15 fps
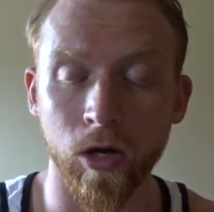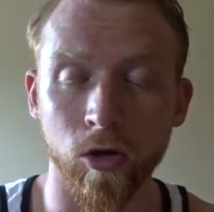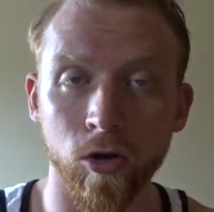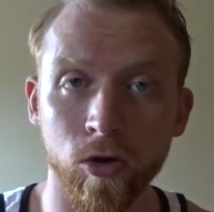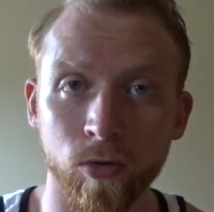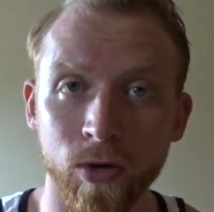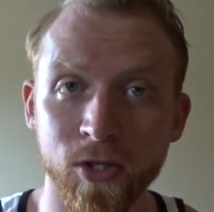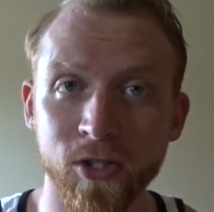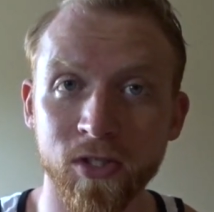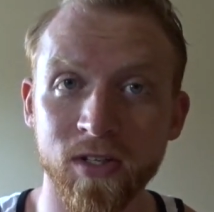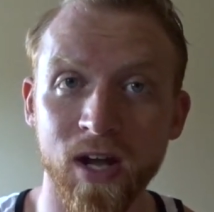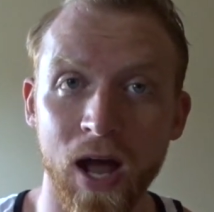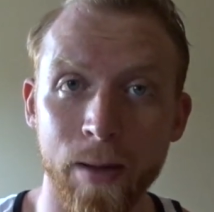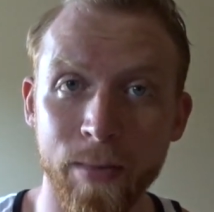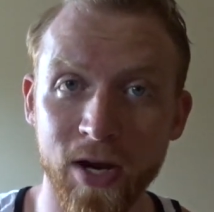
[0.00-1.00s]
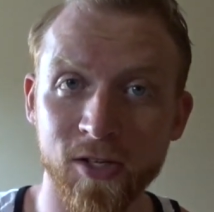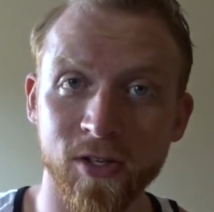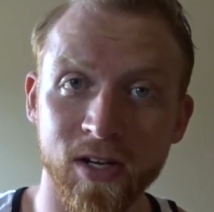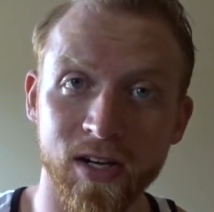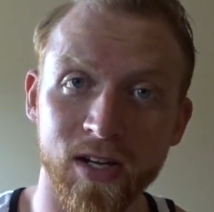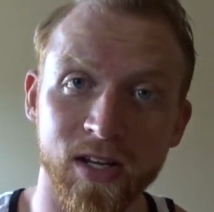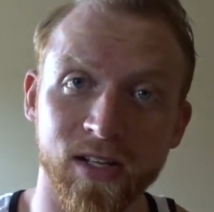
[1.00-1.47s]
Good question. I'm
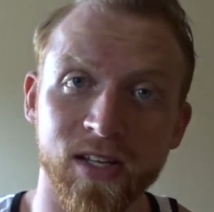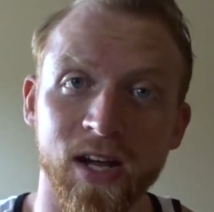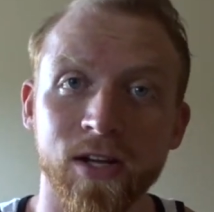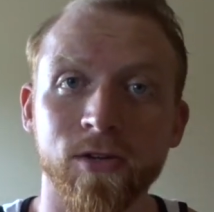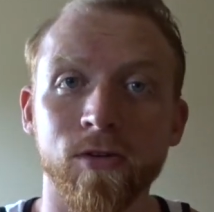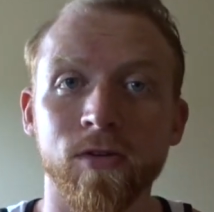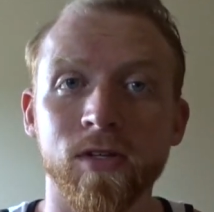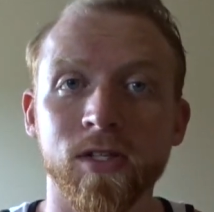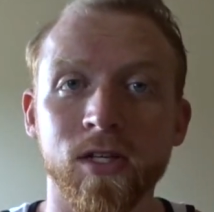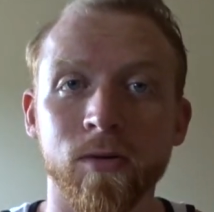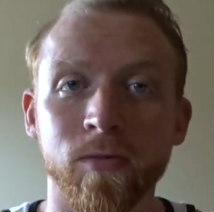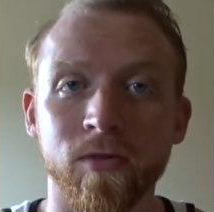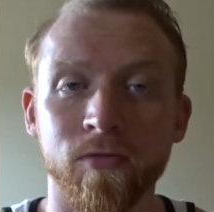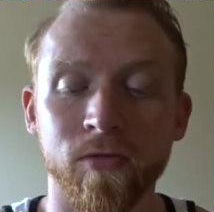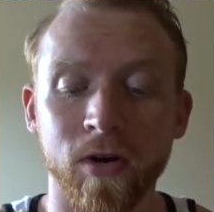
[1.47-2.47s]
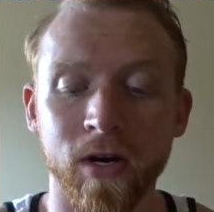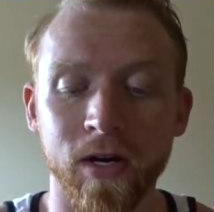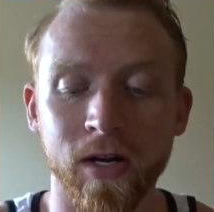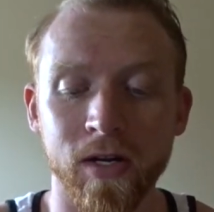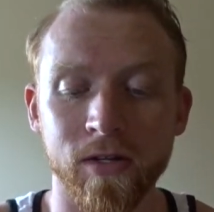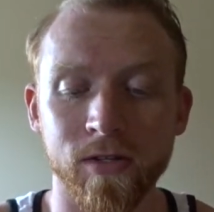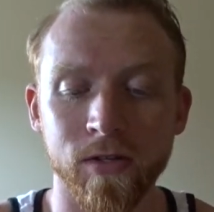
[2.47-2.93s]
actually getting a tattoo this coming
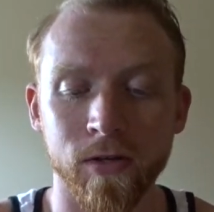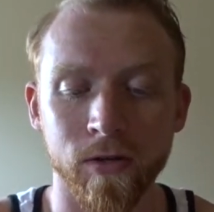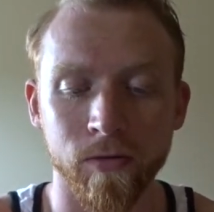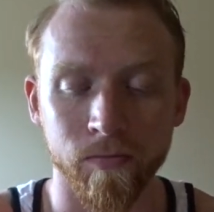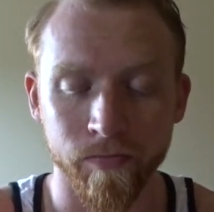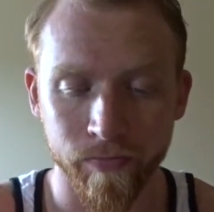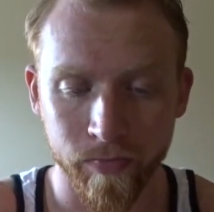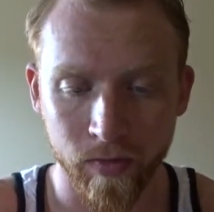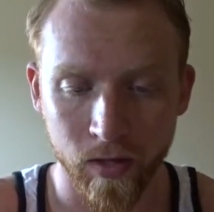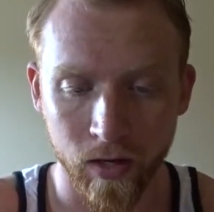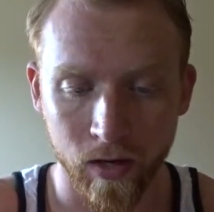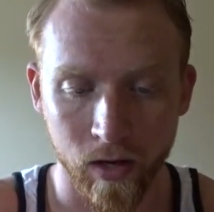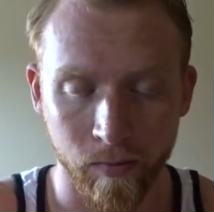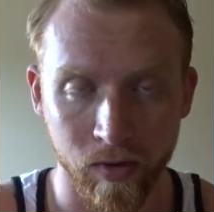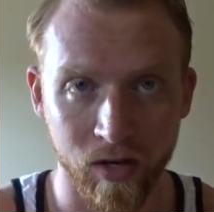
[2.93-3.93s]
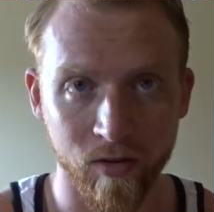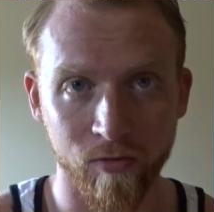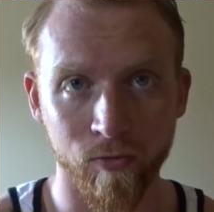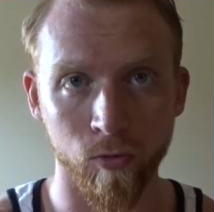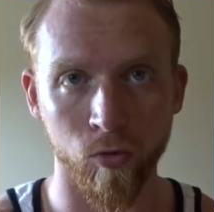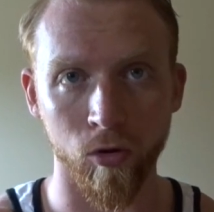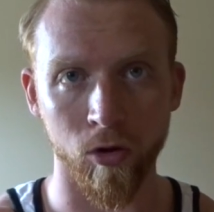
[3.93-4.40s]
Friday, so I'm getting a
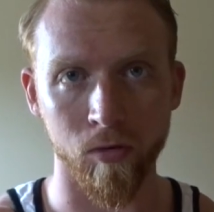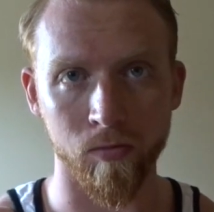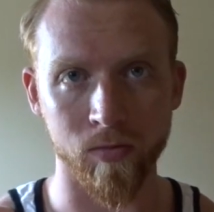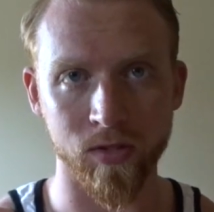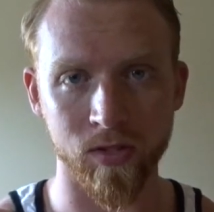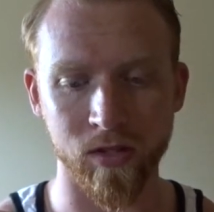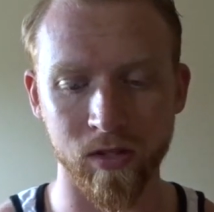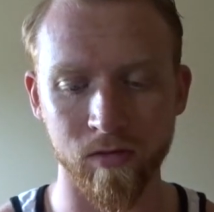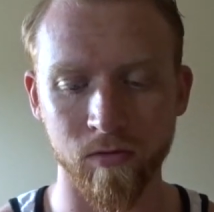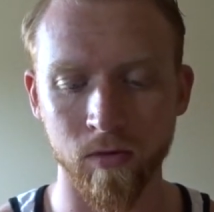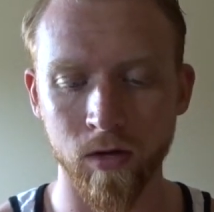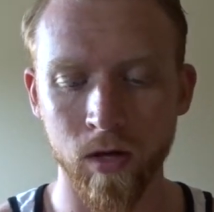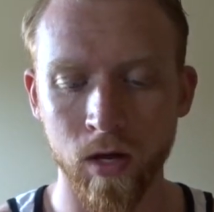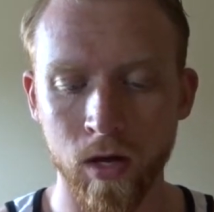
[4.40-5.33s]
forearm sleeve.